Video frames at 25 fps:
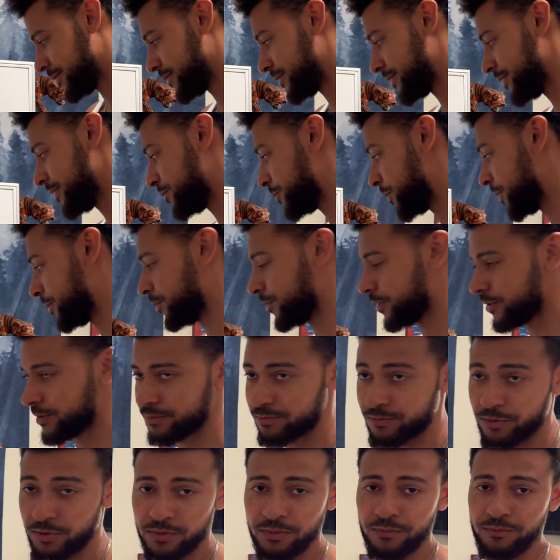these people
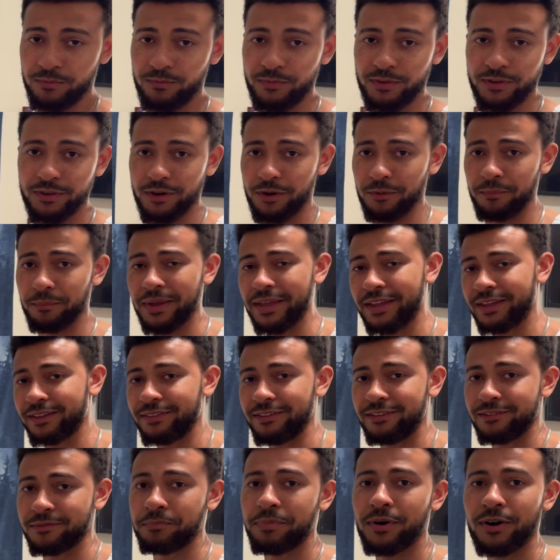are, making
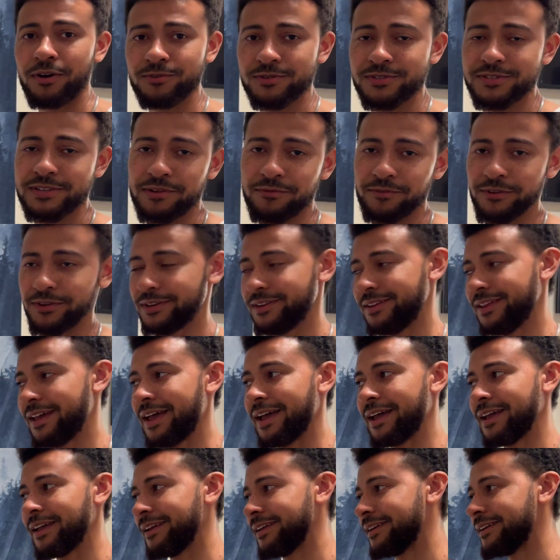these posts every
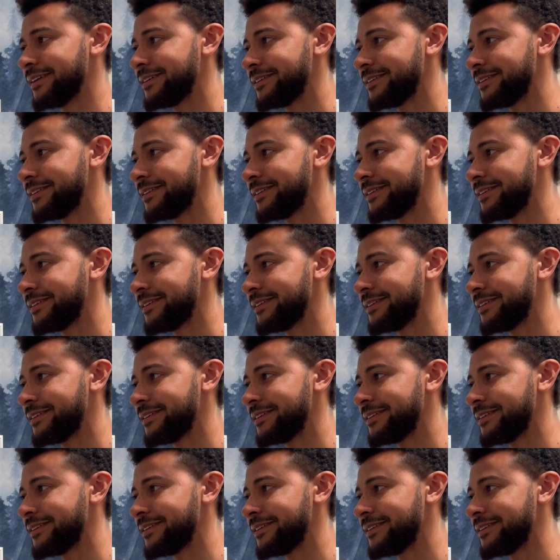day,